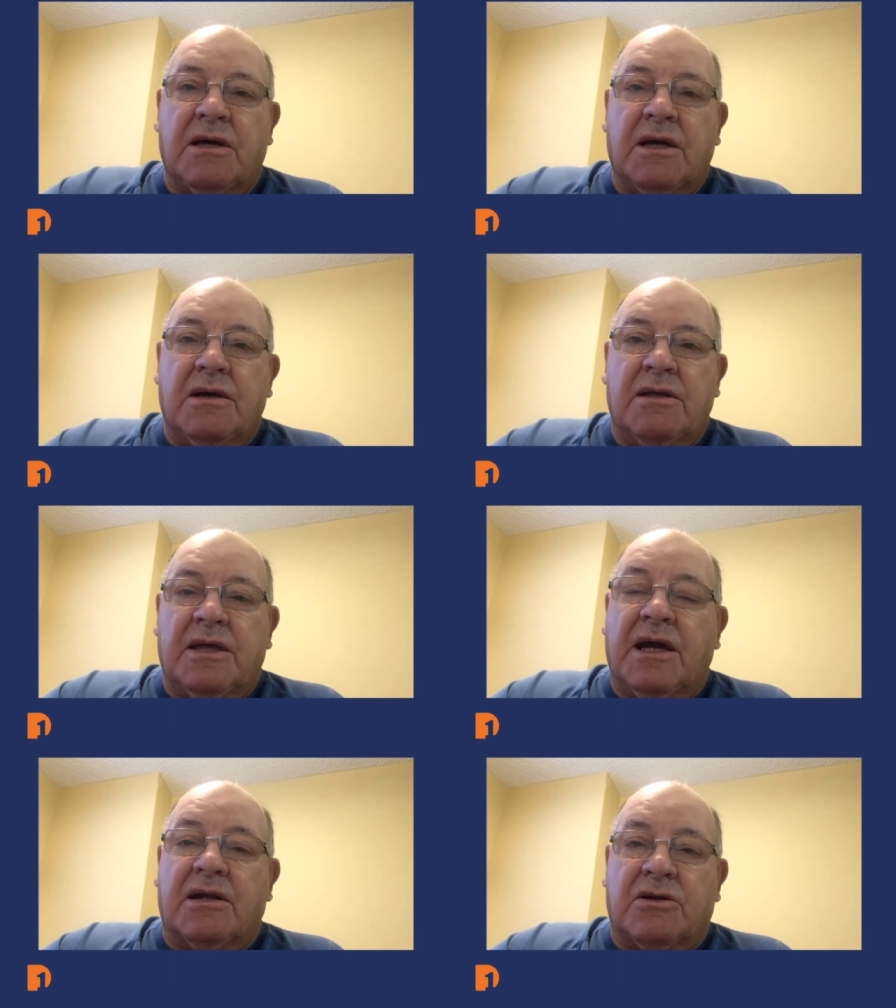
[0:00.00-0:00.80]
Uh,
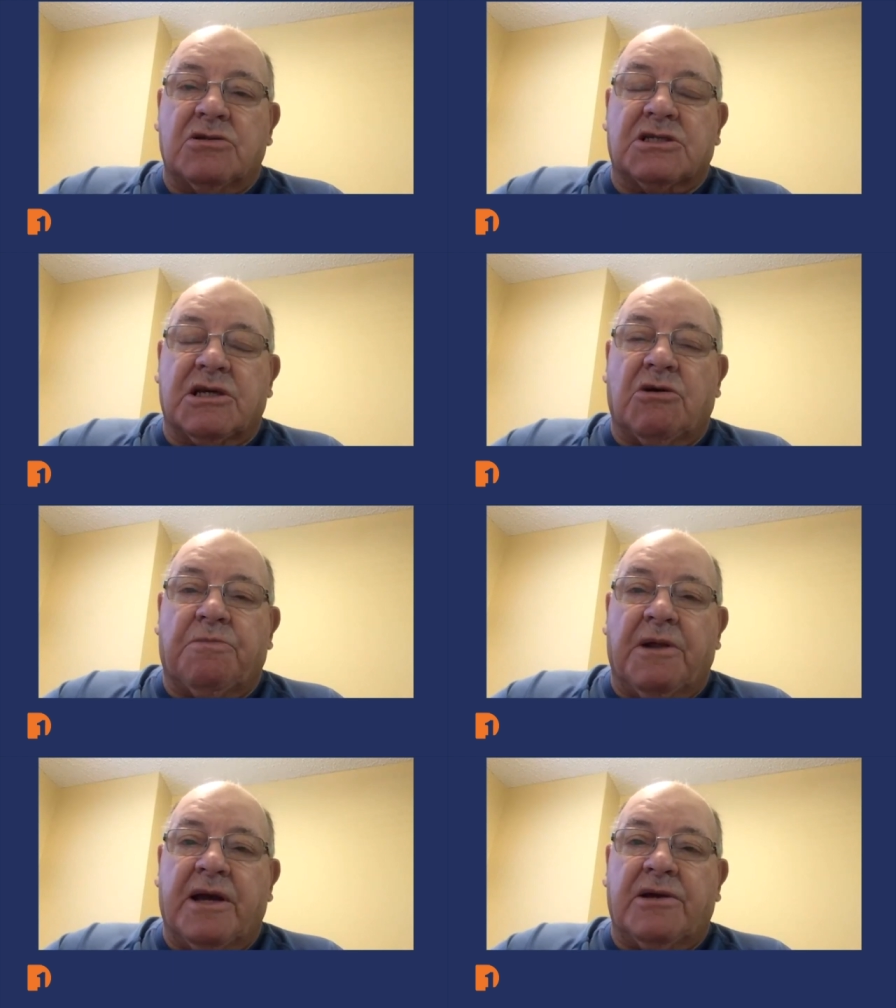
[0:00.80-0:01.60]
they got good
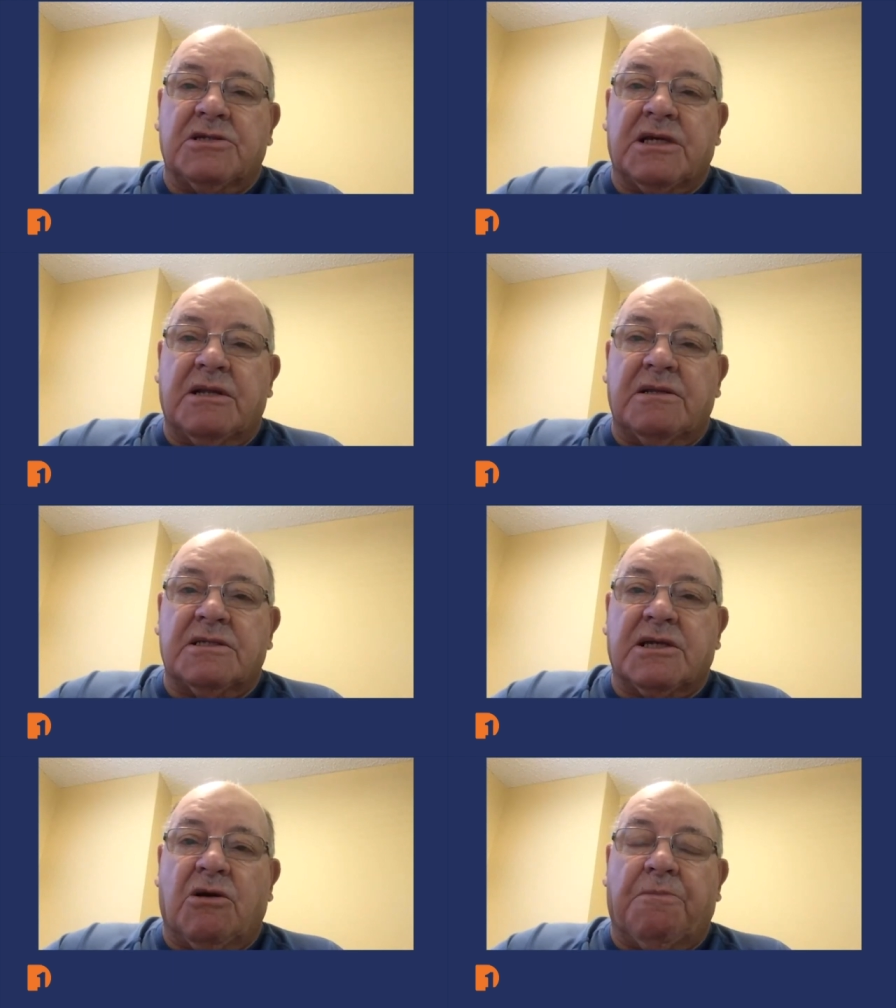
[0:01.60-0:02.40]
skill players,
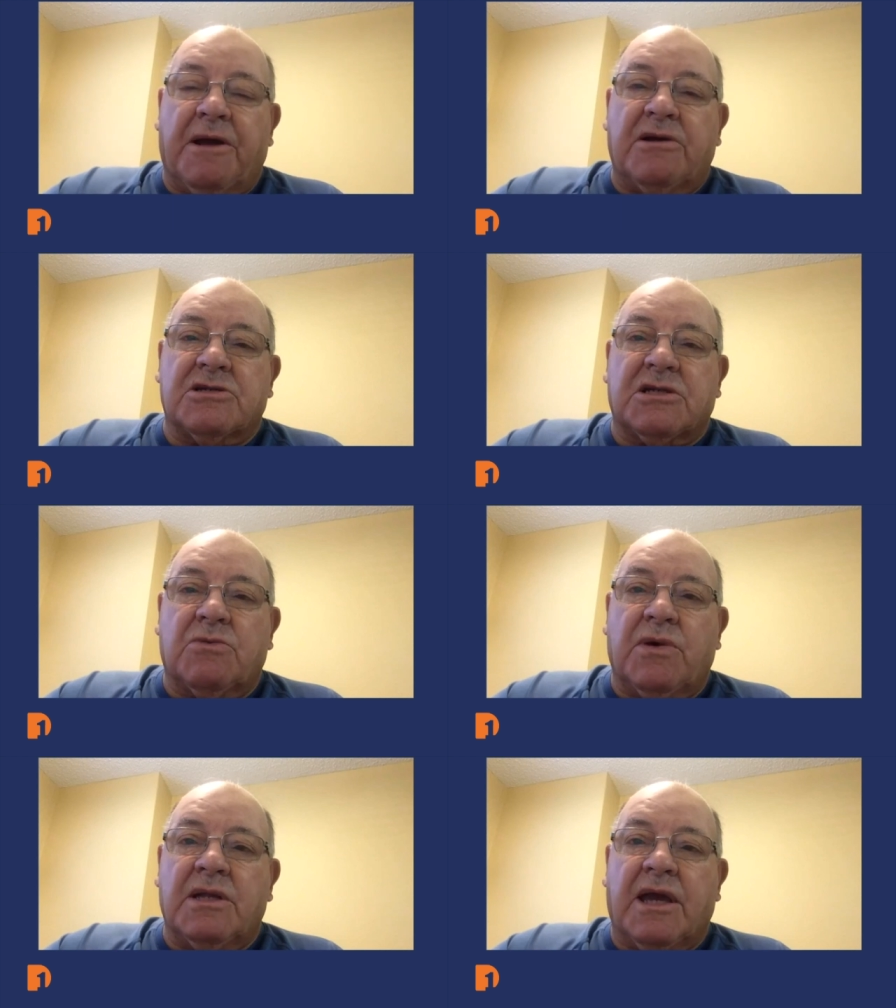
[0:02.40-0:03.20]
and skill players
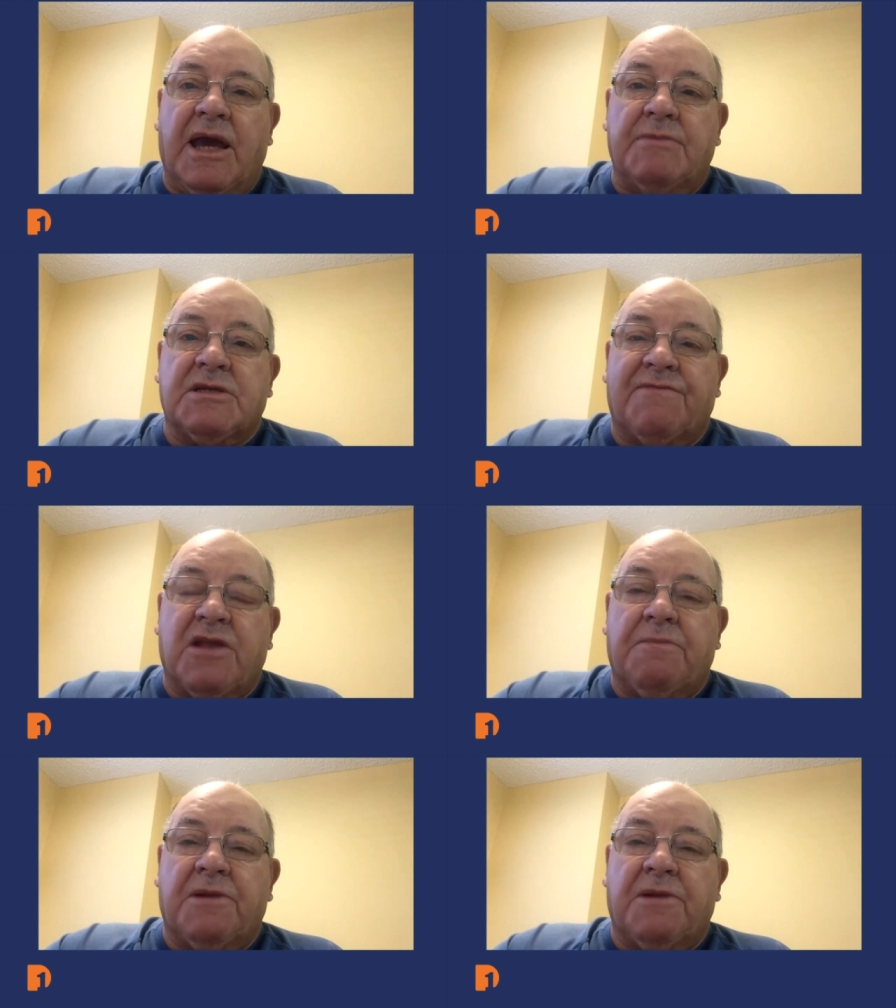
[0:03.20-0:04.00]
can win games
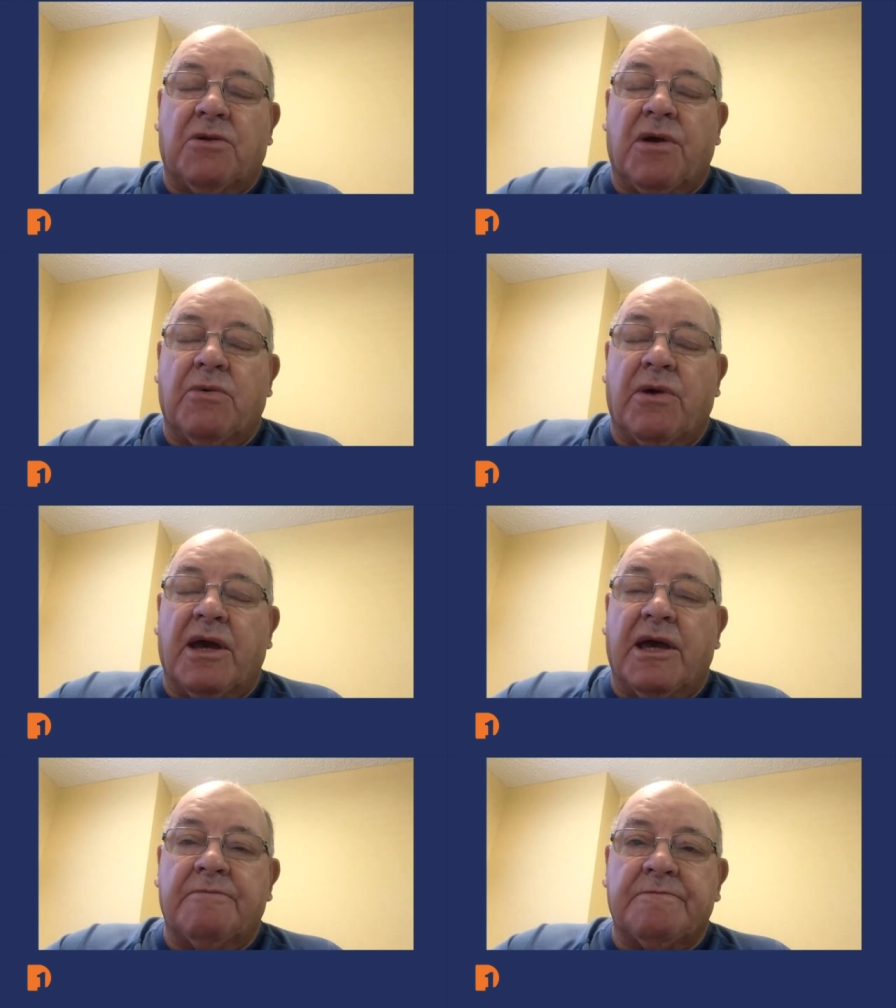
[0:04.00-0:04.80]
if they play the right
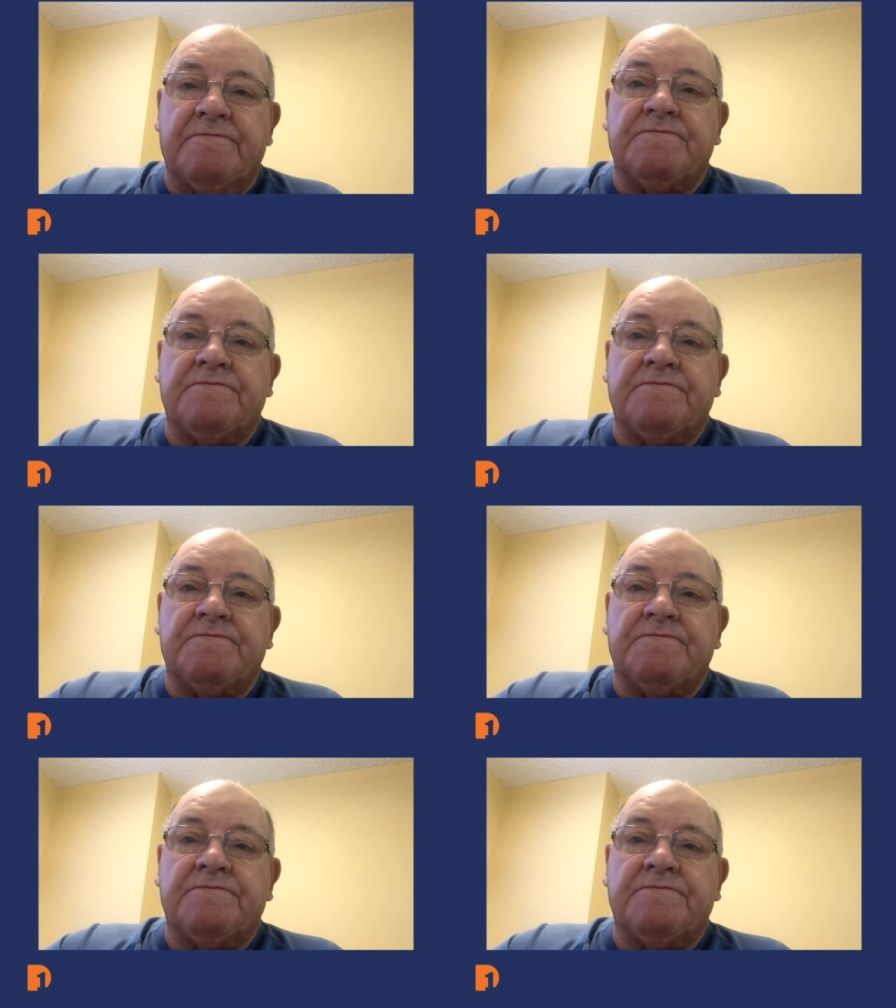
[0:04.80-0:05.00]
way.